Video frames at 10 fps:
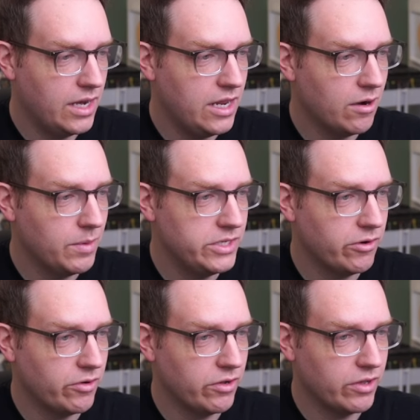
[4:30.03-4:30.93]
in our
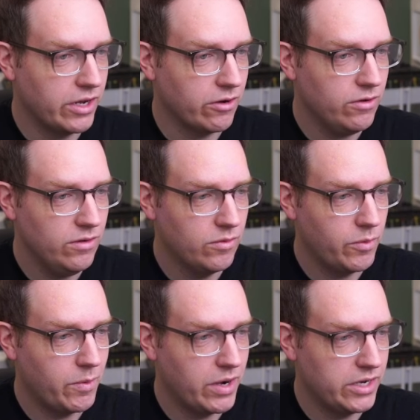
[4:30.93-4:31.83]
material here, what
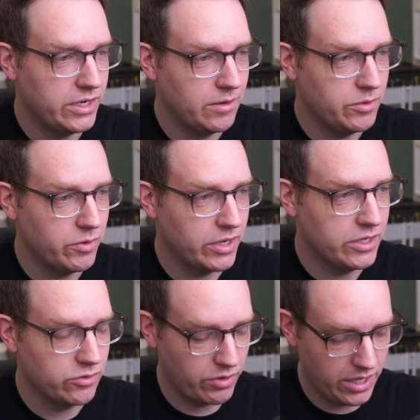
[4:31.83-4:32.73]
we want to end up doing
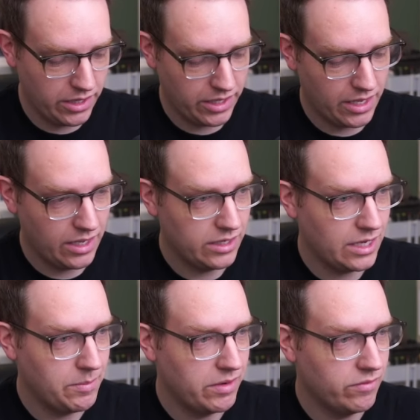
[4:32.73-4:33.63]
is right clicking and
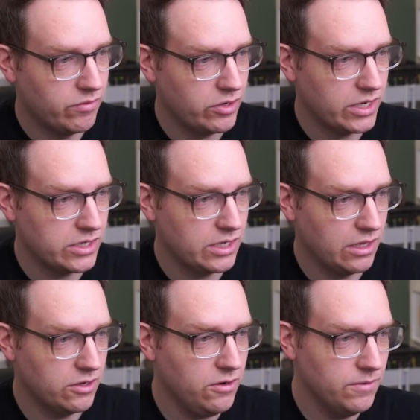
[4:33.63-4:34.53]
type in vertex
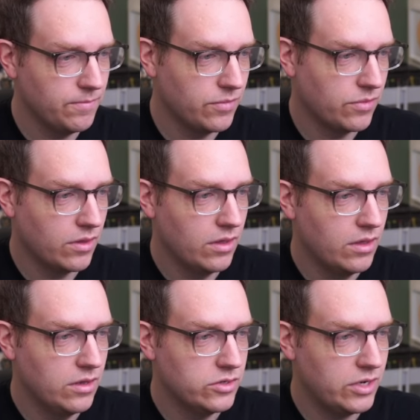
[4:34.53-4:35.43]
color.
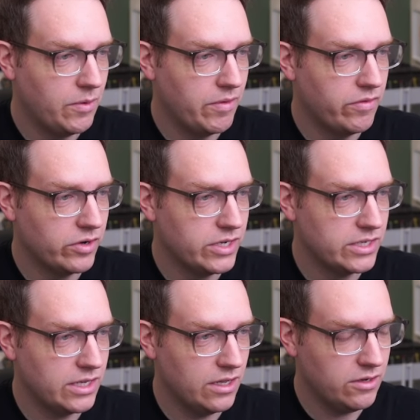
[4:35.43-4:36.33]
So now we have a
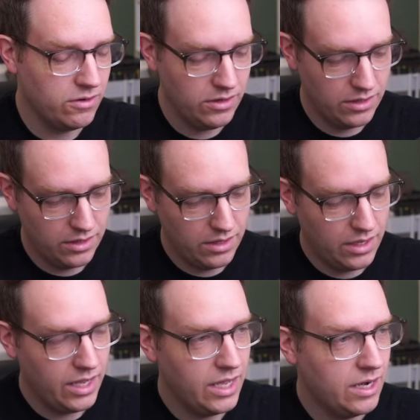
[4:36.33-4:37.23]
vertex color,
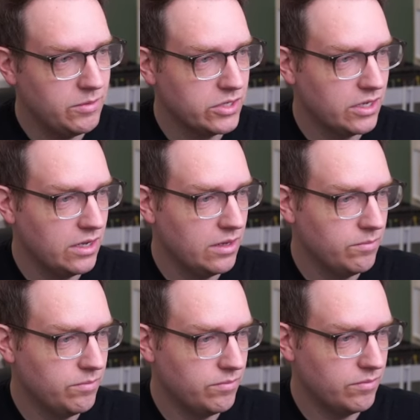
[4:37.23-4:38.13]
and I'm just going
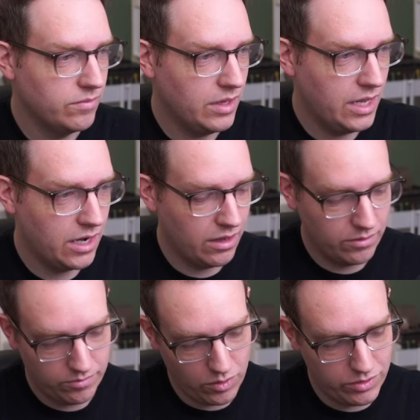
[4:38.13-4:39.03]
to
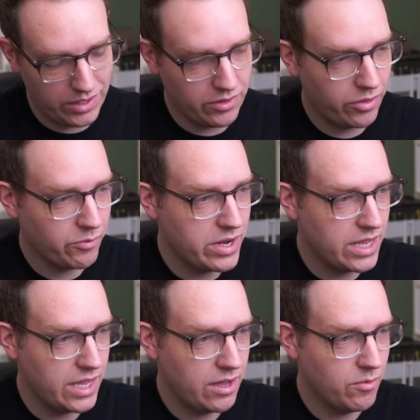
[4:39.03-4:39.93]
hold down the 3
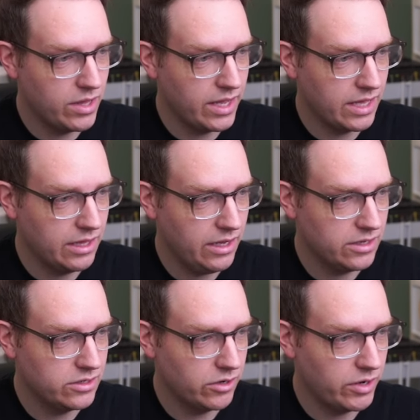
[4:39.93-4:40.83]
key while I click
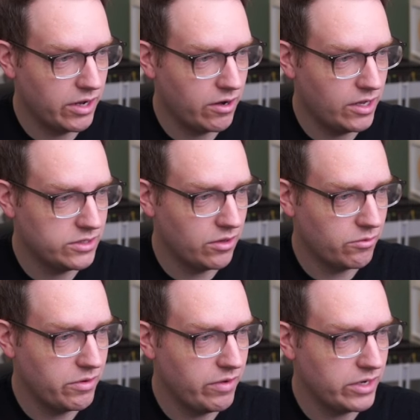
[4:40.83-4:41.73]
to create a constant
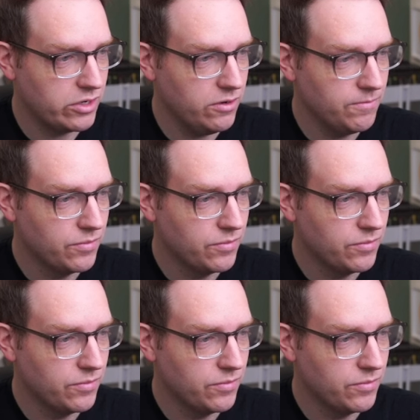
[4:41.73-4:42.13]
3 vector.